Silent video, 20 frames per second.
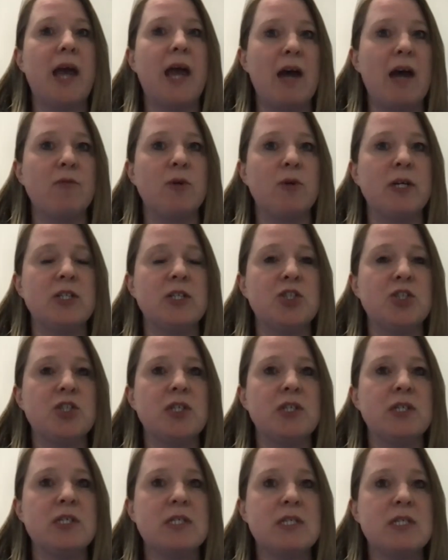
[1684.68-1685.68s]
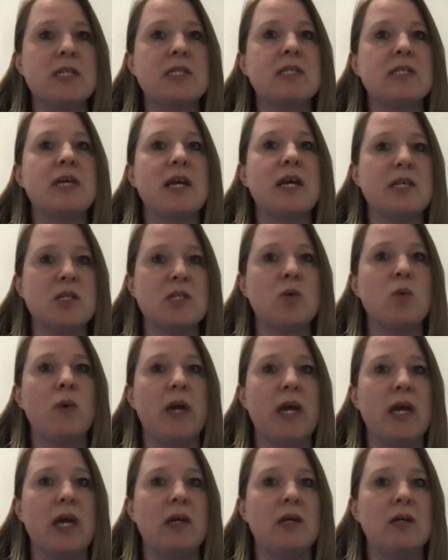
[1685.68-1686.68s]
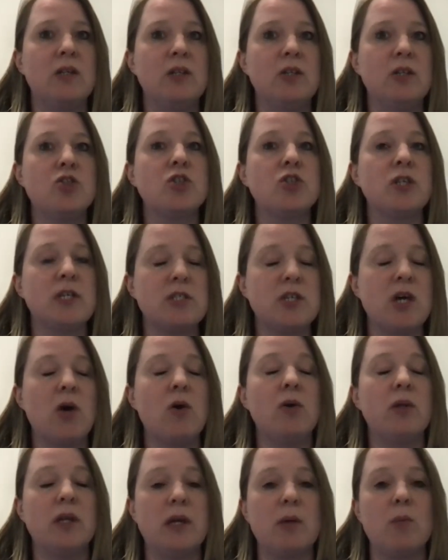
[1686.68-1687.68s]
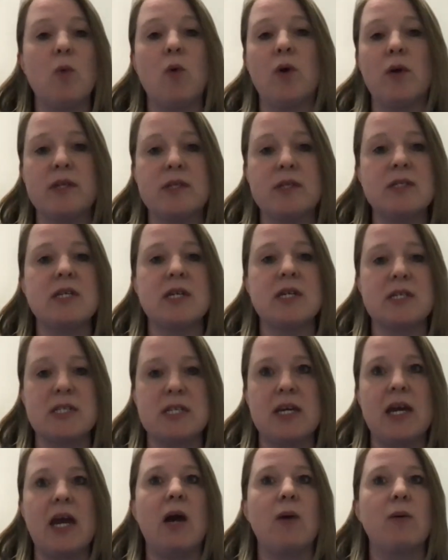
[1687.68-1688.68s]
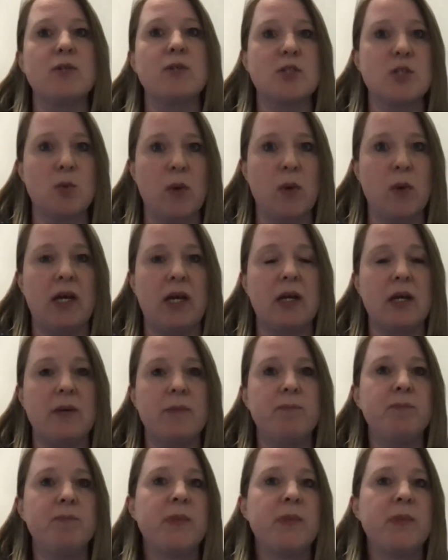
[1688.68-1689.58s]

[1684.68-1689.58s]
average six days a week, usually totaling more than 60 hours a week.